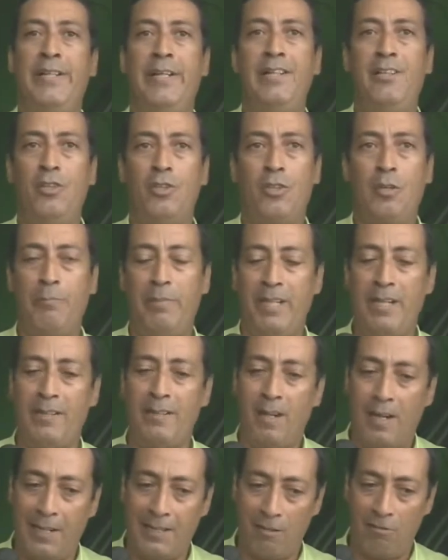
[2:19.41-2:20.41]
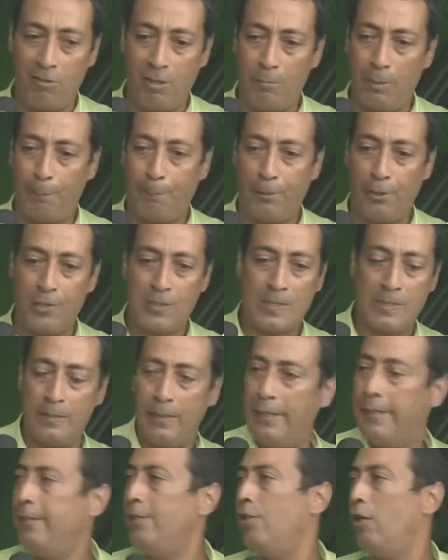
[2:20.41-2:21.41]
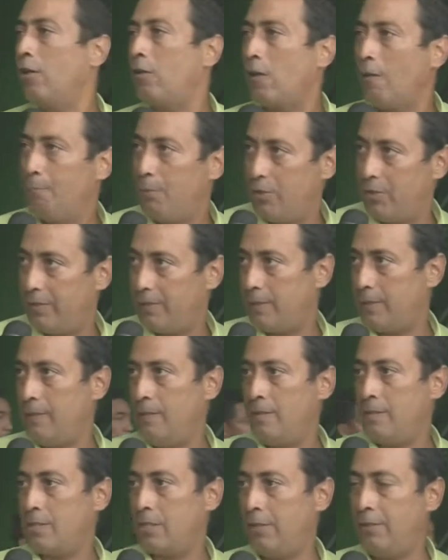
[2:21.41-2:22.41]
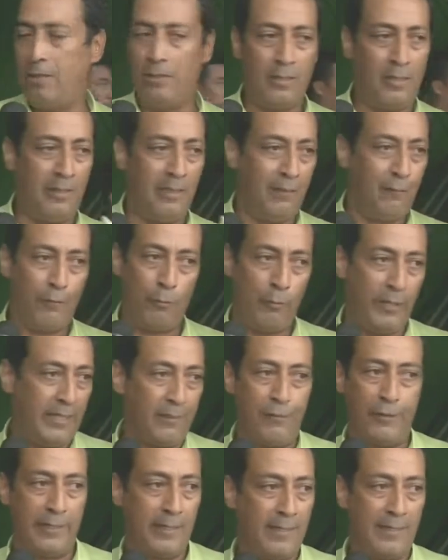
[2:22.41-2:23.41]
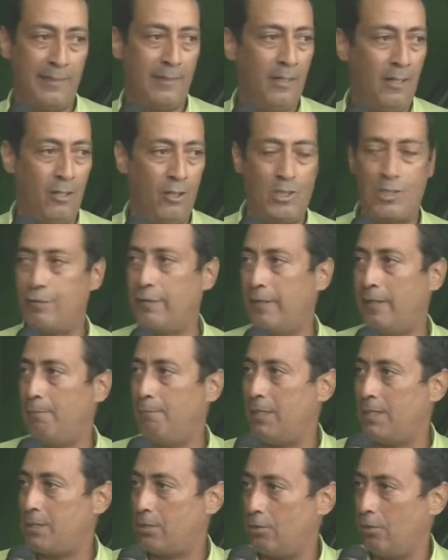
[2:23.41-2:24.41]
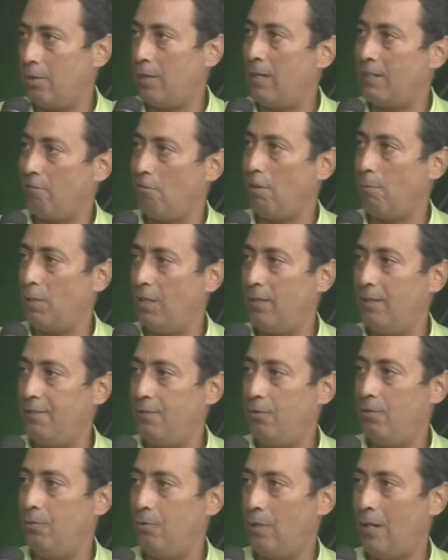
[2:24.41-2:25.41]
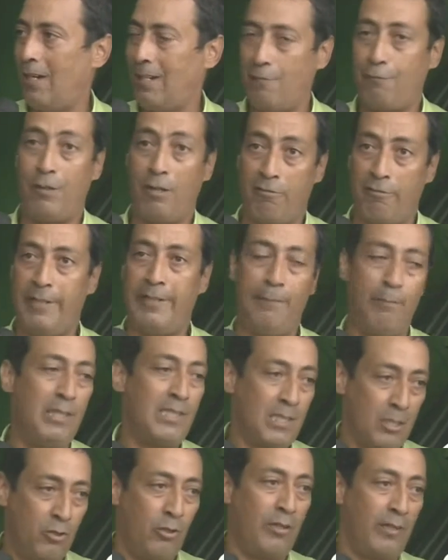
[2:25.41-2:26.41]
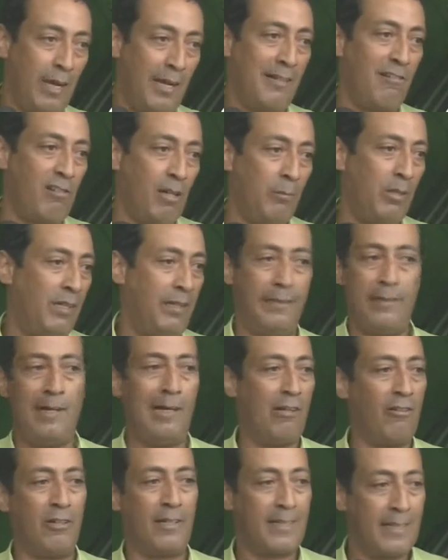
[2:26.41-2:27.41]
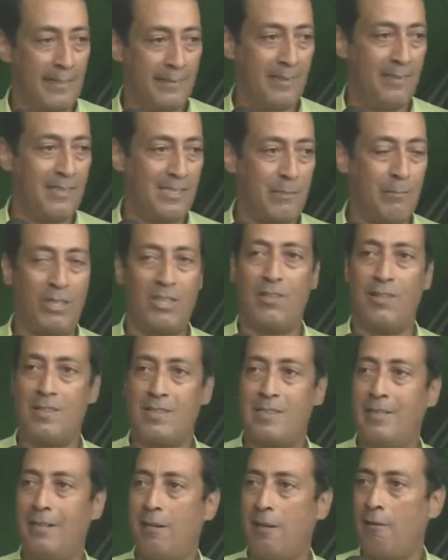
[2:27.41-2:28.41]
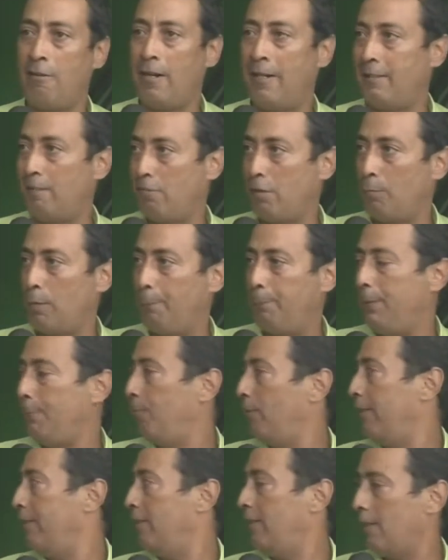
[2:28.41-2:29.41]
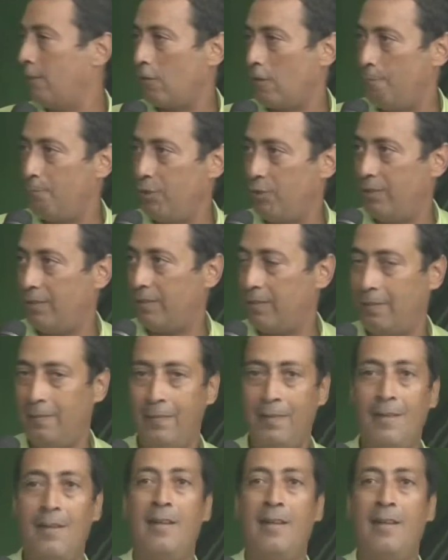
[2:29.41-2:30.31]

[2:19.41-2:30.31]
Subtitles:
We need you to be an honorable person in your community. So you don't need to wait to get at the house for them bestow honorable on you. I have already bestowed honorable on all our candidates because they are honorable people in their community.